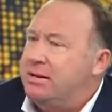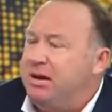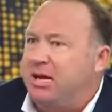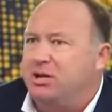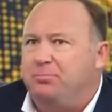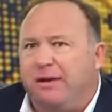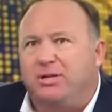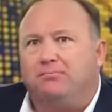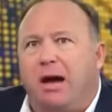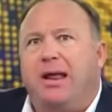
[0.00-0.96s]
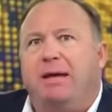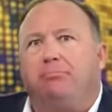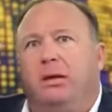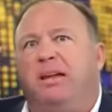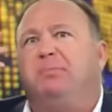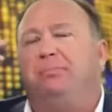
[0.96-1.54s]
Because Beavis and Butthead
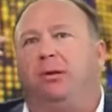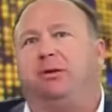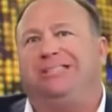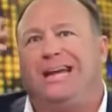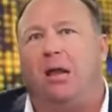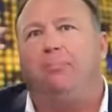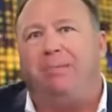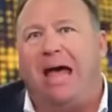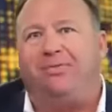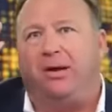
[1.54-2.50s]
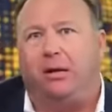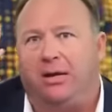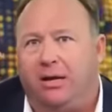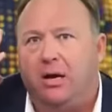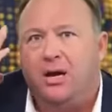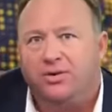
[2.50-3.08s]
believe people are
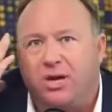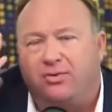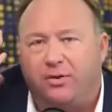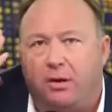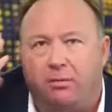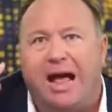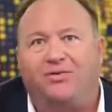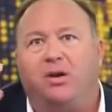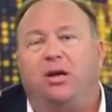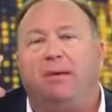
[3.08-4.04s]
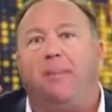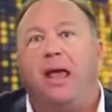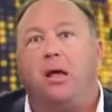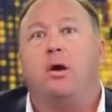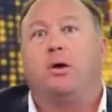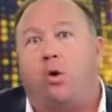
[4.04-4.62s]
telepathically sexually harassing them, and they
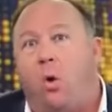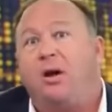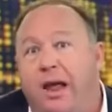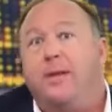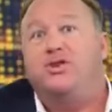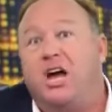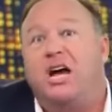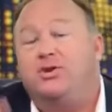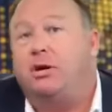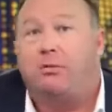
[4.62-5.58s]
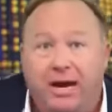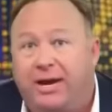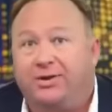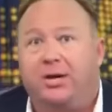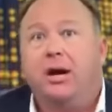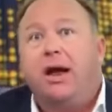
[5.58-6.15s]
go to court, and the judge
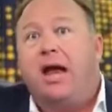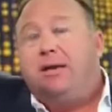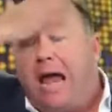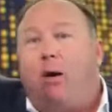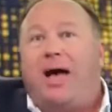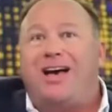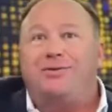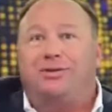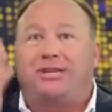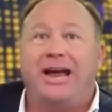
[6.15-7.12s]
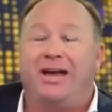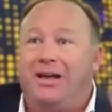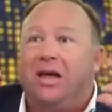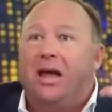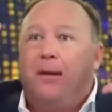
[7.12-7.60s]
agrees. And now I understand.